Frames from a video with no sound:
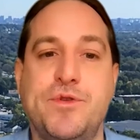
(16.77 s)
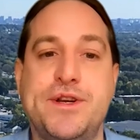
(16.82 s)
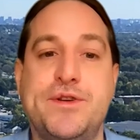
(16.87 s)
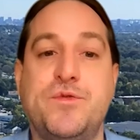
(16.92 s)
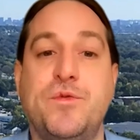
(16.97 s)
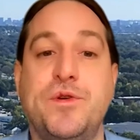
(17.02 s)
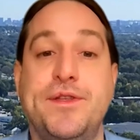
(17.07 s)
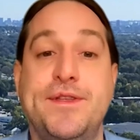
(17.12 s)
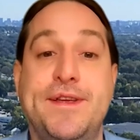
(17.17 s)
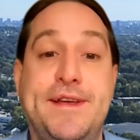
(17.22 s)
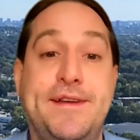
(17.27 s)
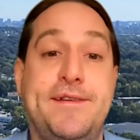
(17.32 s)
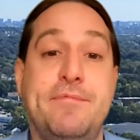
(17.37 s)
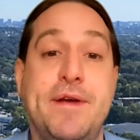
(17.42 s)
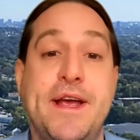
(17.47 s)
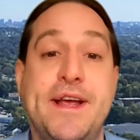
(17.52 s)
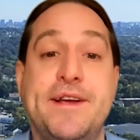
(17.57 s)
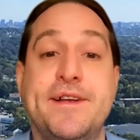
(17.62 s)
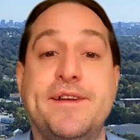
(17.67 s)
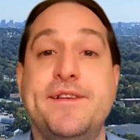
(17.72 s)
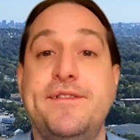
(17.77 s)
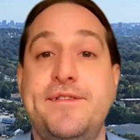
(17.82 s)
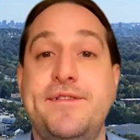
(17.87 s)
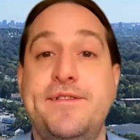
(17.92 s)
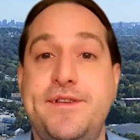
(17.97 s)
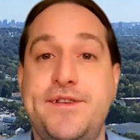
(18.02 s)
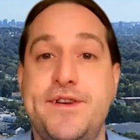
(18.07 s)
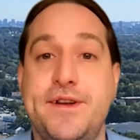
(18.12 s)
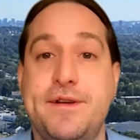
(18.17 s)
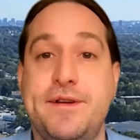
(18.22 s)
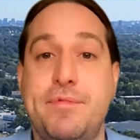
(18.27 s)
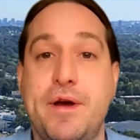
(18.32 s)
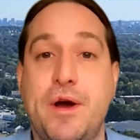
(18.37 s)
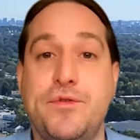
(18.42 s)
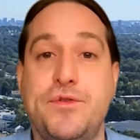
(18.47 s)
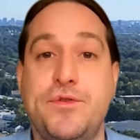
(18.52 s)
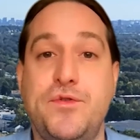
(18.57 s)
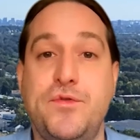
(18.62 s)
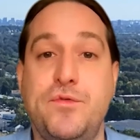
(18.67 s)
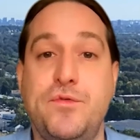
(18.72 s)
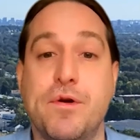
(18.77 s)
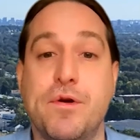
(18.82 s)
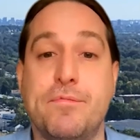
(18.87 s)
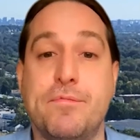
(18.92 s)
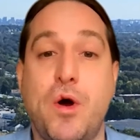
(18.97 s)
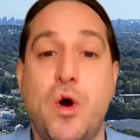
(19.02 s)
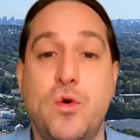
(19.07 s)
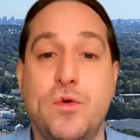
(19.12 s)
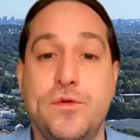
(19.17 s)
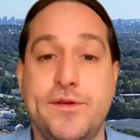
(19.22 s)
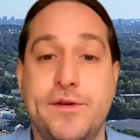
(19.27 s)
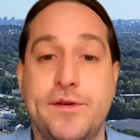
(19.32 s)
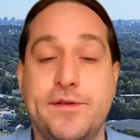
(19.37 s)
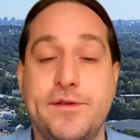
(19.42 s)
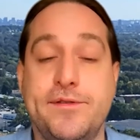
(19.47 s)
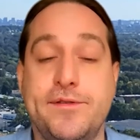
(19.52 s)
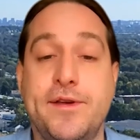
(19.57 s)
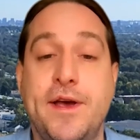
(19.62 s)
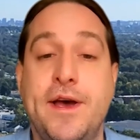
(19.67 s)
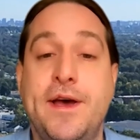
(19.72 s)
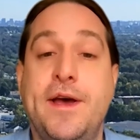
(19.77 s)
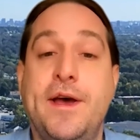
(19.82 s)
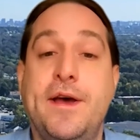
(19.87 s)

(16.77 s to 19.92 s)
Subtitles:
which will need to make a decision about two proposals.